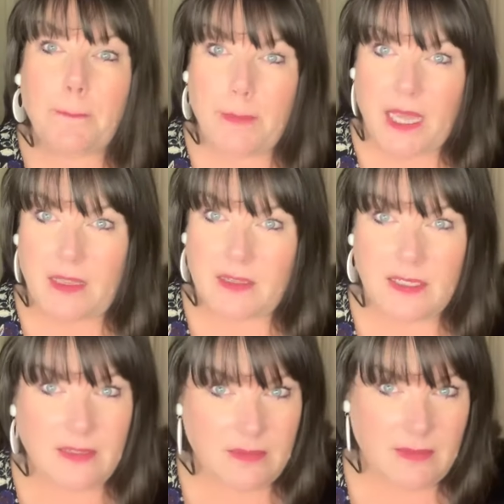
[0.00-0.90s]
But
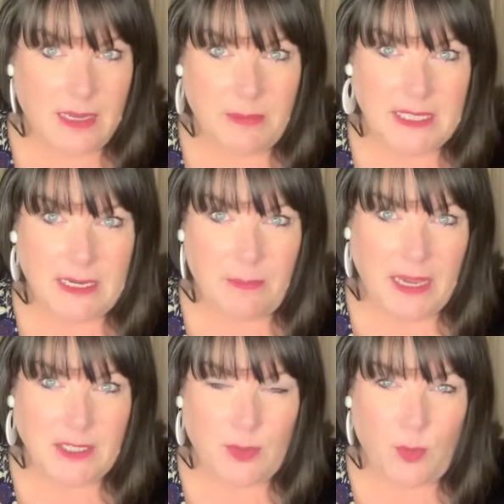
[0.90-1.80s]
let me step back
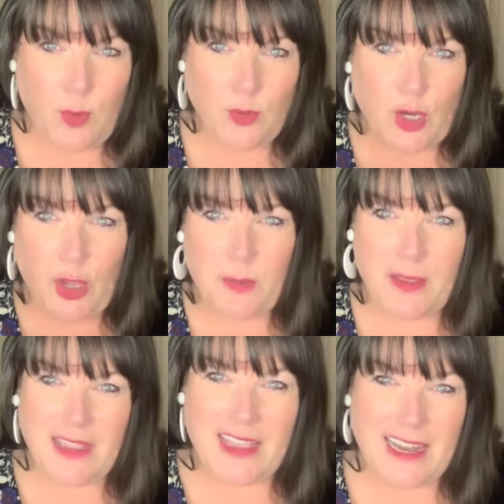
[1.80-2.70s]
to the wardrobe
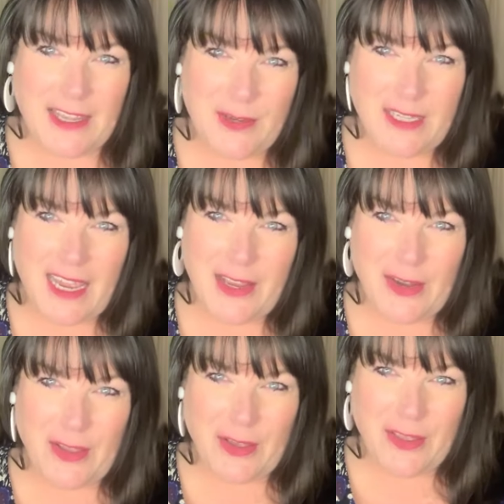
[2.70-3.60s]
and let you take a look.